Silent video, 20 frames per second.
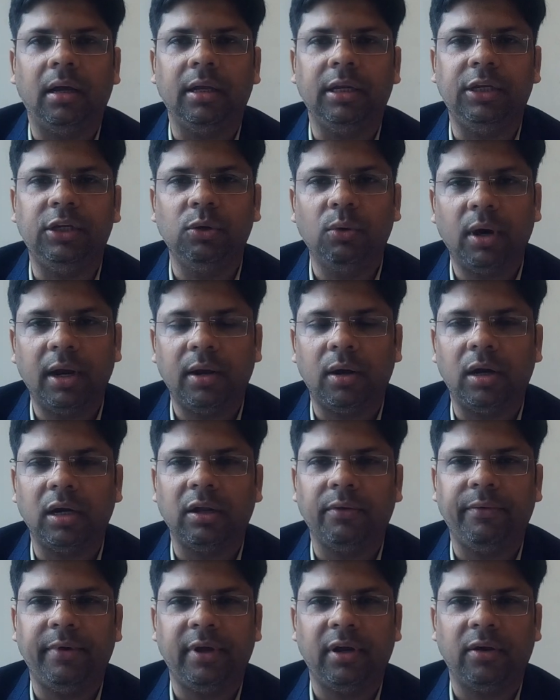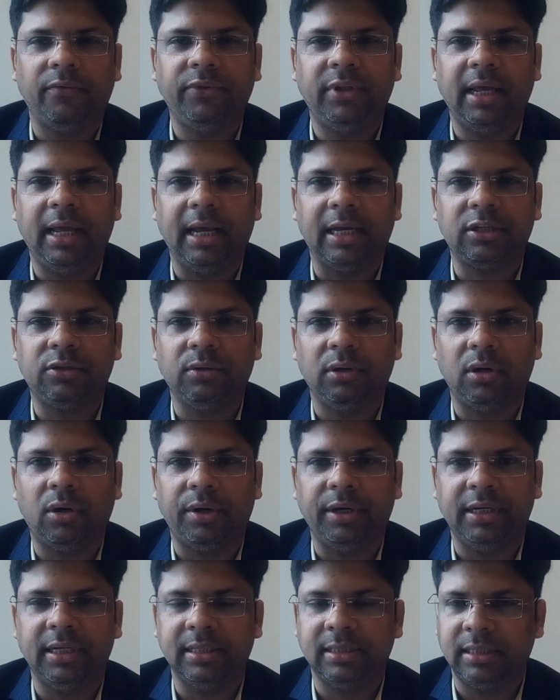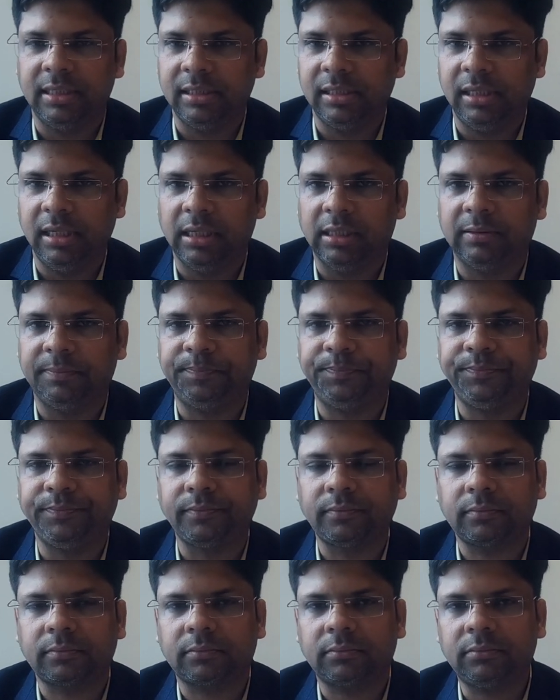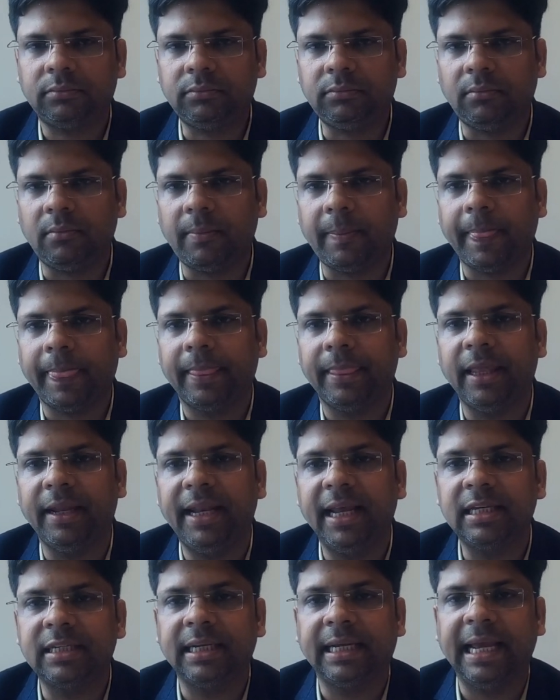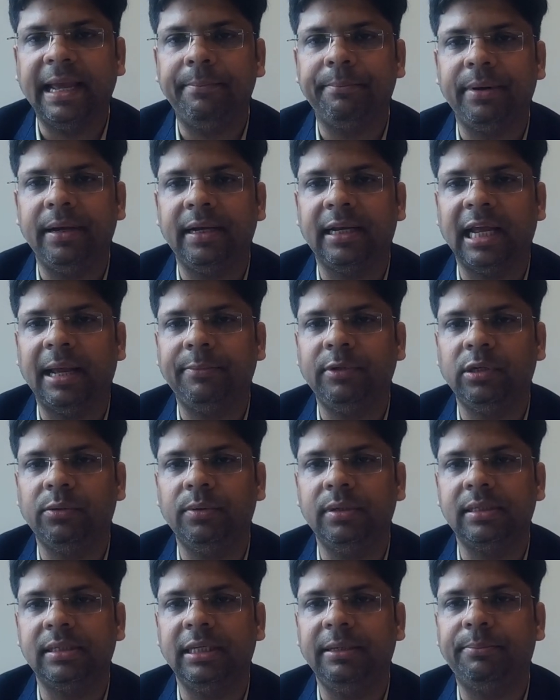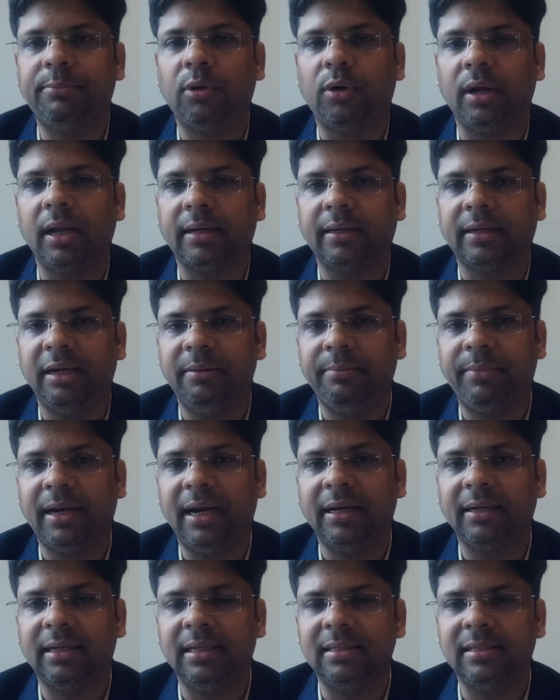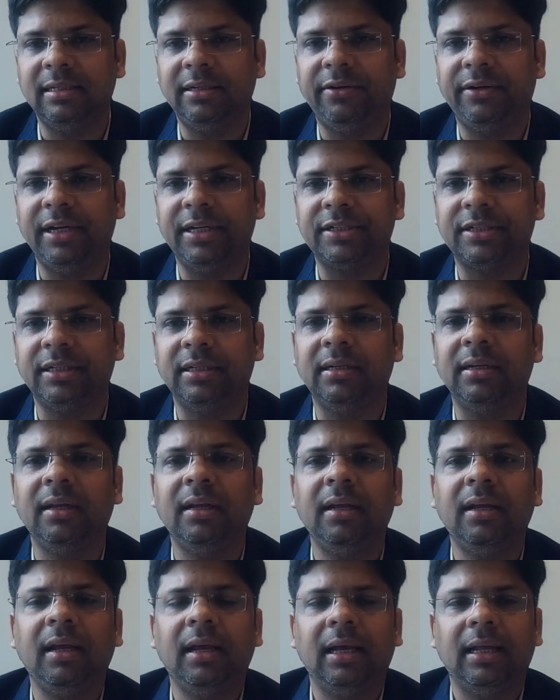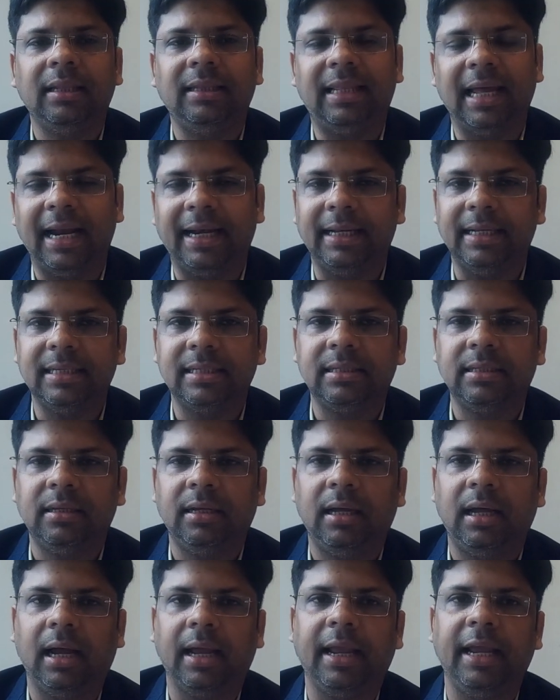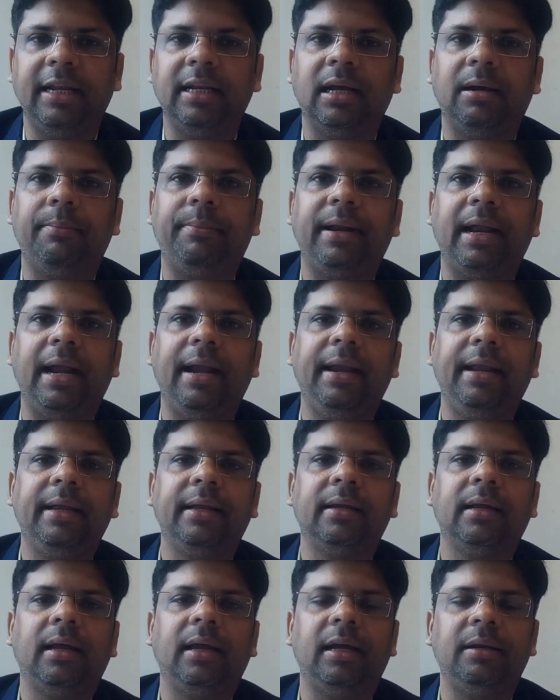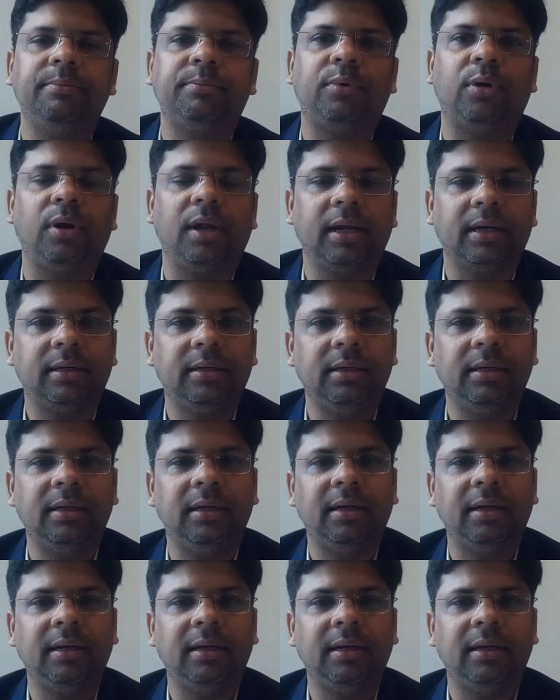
you are not aware of the actual audiences there. The next campaign tab, you will see product and brand consideration. That is again a branding and product